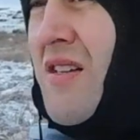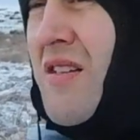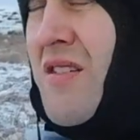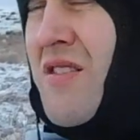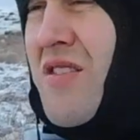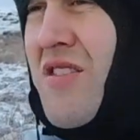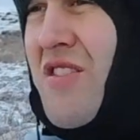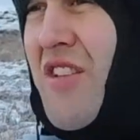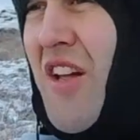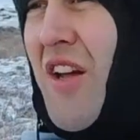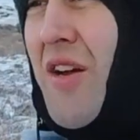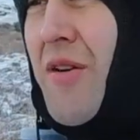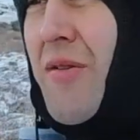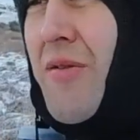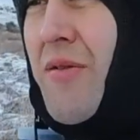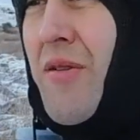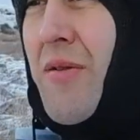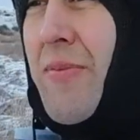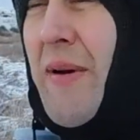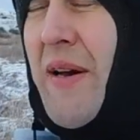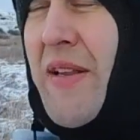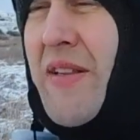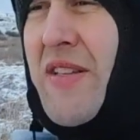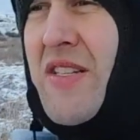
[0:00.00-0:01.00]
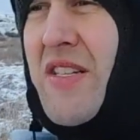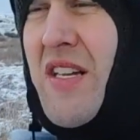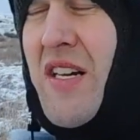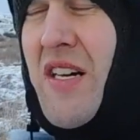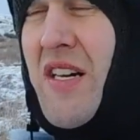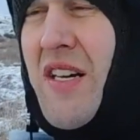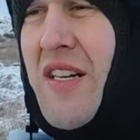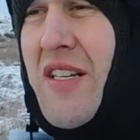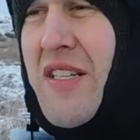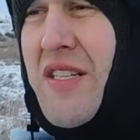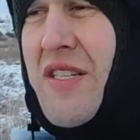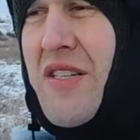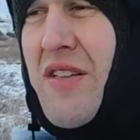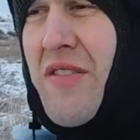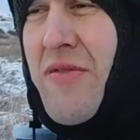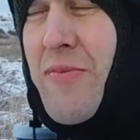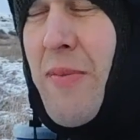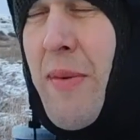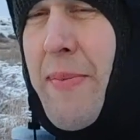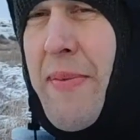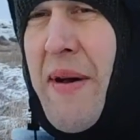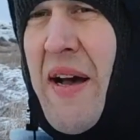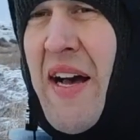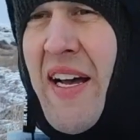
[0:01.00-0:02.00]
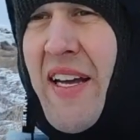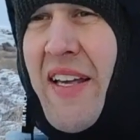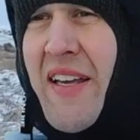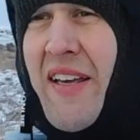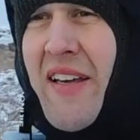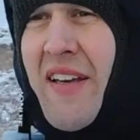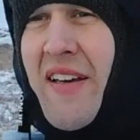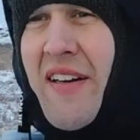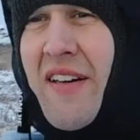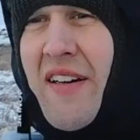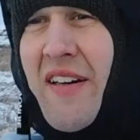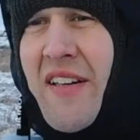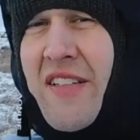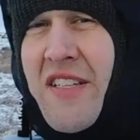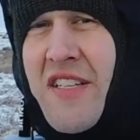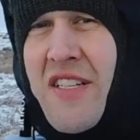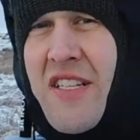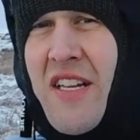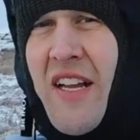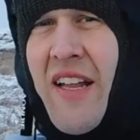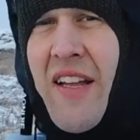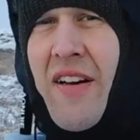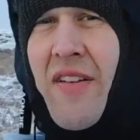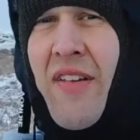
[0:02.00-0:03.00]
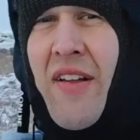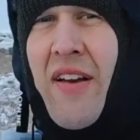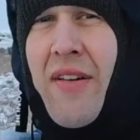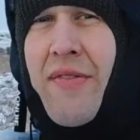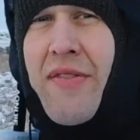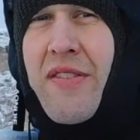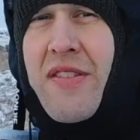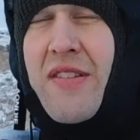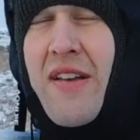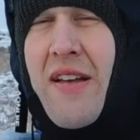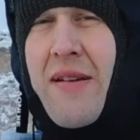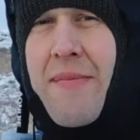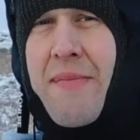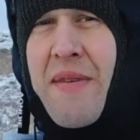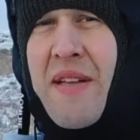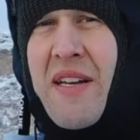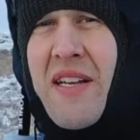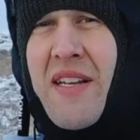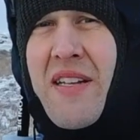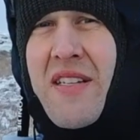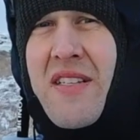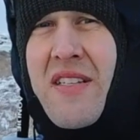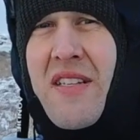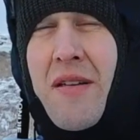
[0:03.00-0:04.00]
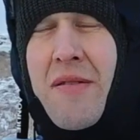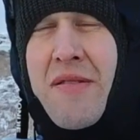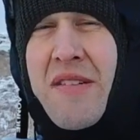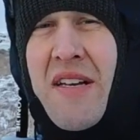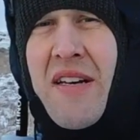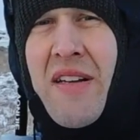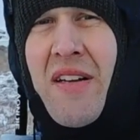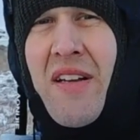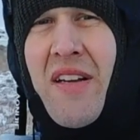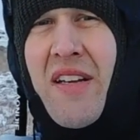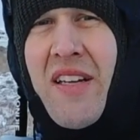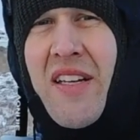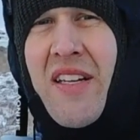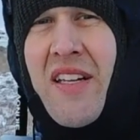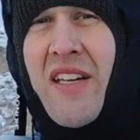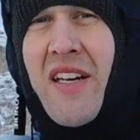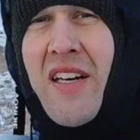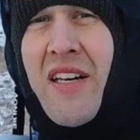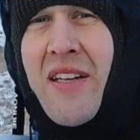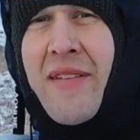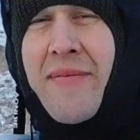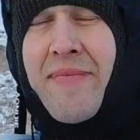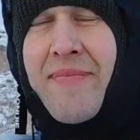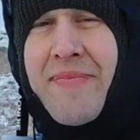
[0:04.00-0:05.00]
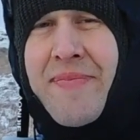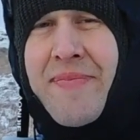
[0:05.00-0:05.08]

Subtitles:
stone about the size of my back, and I just lay on that for 10 minutes and I was out like a light.